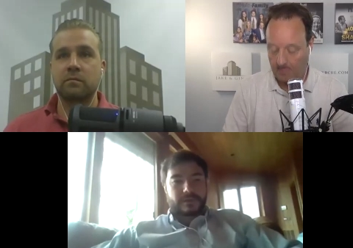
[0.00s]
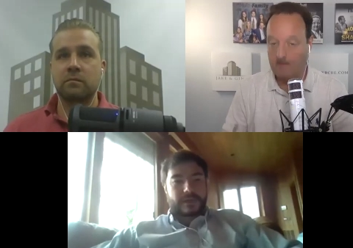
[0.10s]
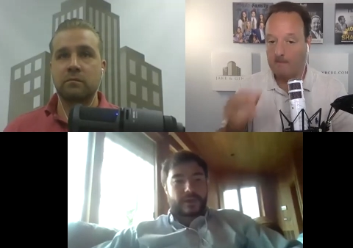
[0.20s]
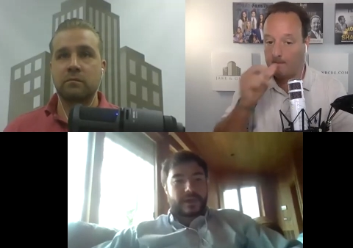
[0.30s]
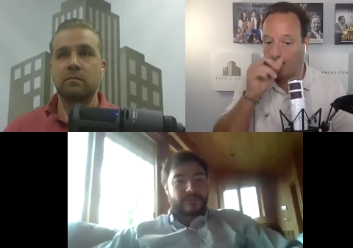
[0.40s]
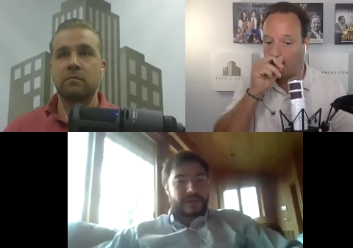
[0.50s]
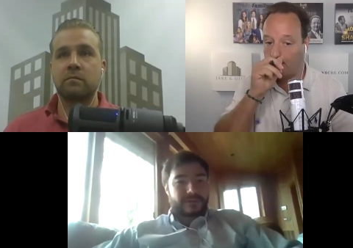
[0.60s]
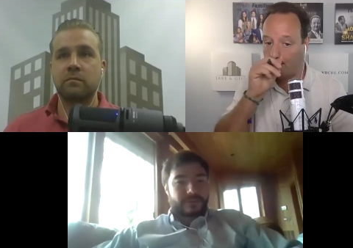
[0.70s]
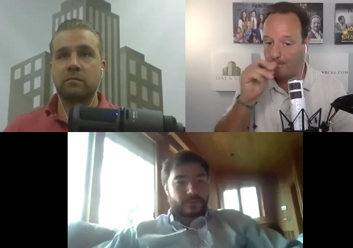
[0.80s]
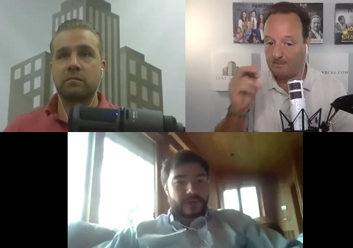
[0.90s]
Speaker 1: Now I have a
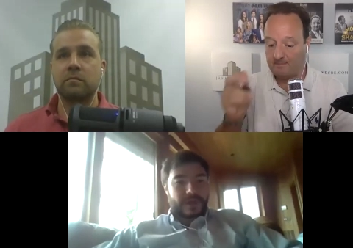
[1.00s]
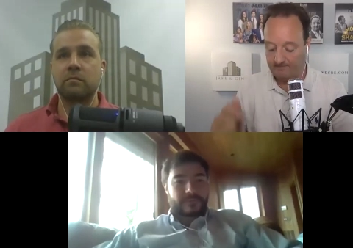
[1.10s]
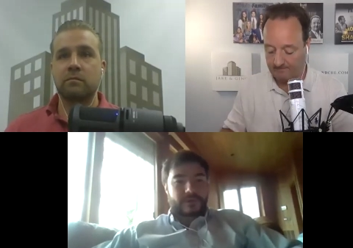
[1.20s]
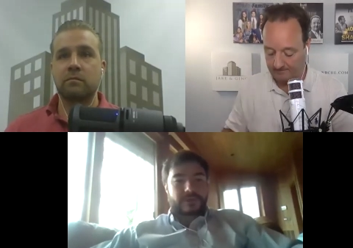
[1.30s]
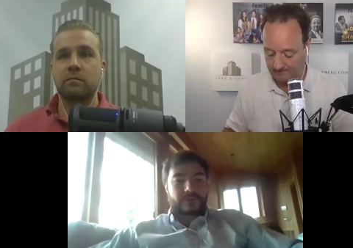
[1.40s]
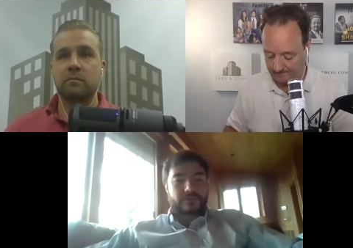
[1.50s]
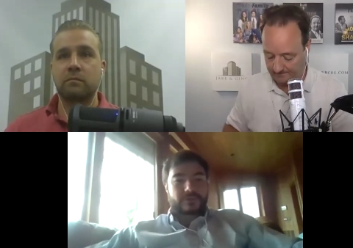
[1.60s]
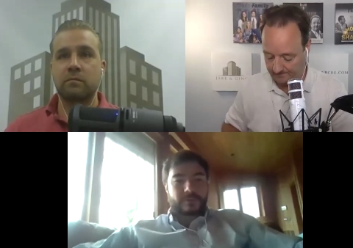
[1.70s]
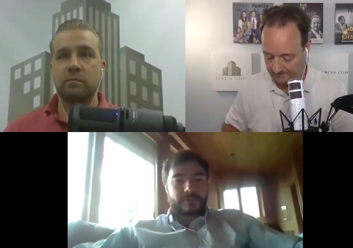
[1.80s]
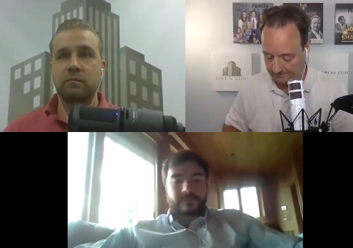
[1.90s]
mentor. I have a huge
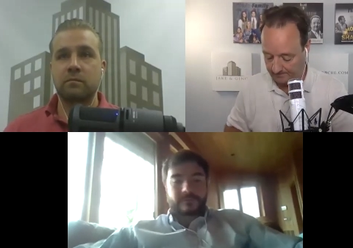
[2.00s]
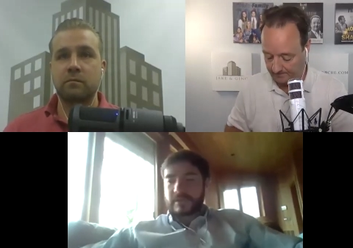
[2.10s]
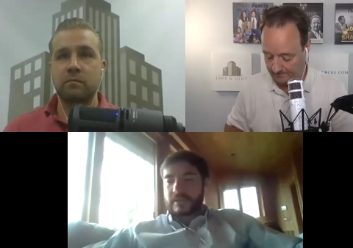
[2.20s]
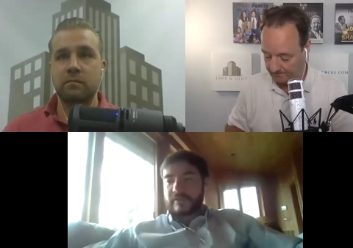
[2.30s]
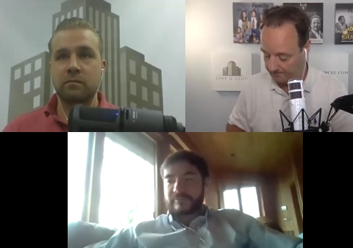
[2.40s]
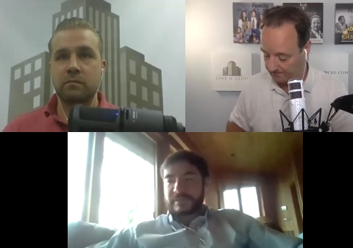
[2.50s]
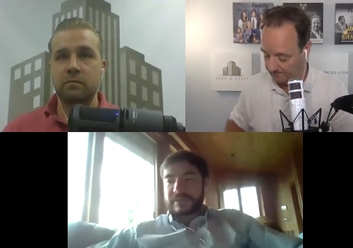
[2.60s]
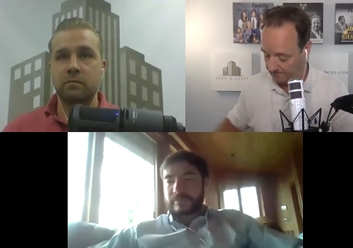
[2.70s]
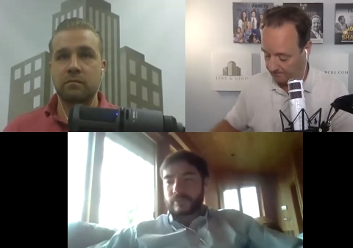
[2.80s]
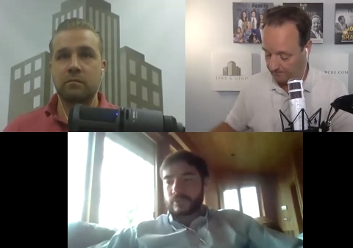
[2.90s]
group of, of
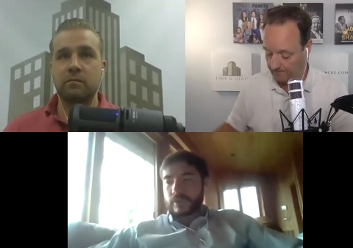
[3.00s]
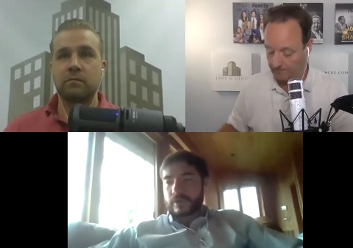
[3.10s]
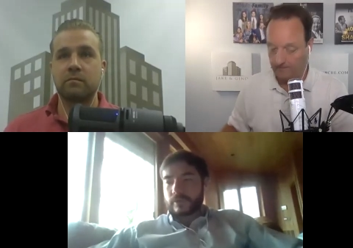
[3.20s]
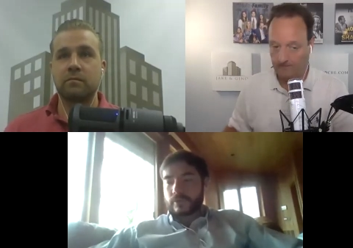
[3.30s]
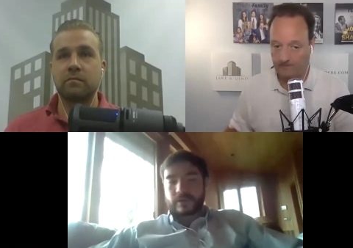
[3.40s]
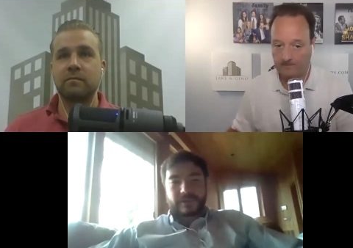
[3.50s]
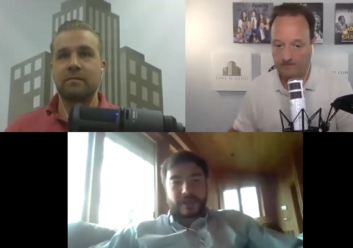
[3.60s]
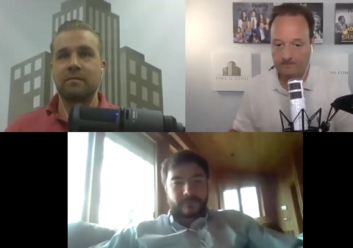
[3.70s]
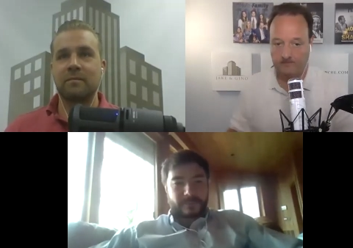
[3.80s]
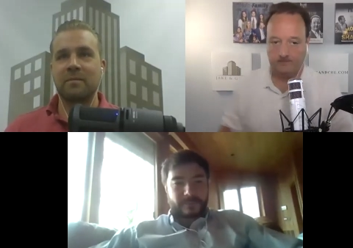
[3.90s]
people who are who are
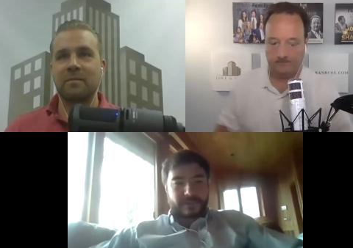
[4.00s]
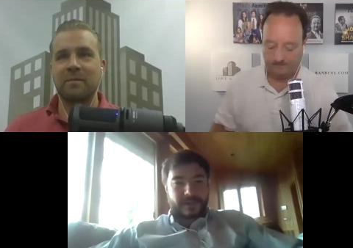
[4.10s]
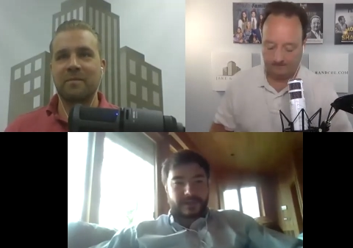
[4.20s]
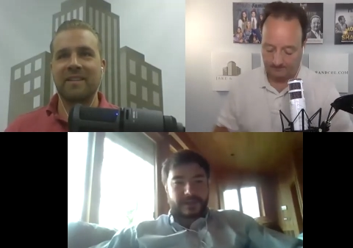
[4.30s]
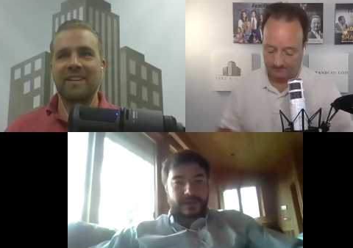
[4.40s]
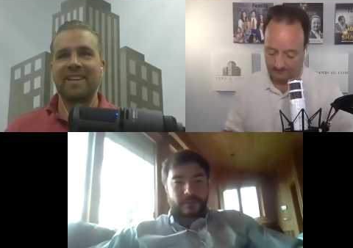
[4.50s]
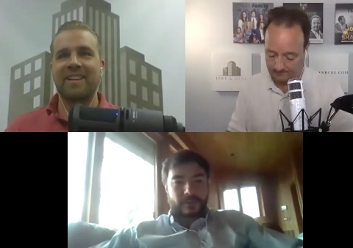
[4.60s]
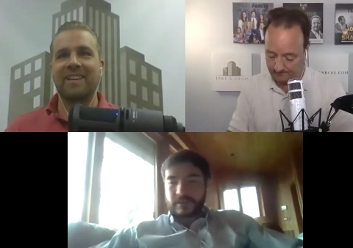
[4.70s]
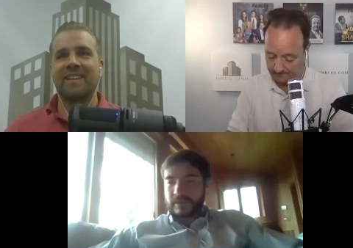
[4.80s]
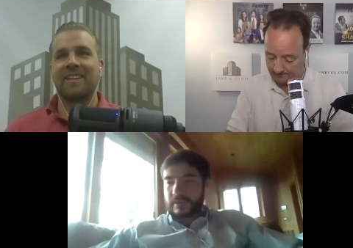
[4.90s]
there for me if I need help,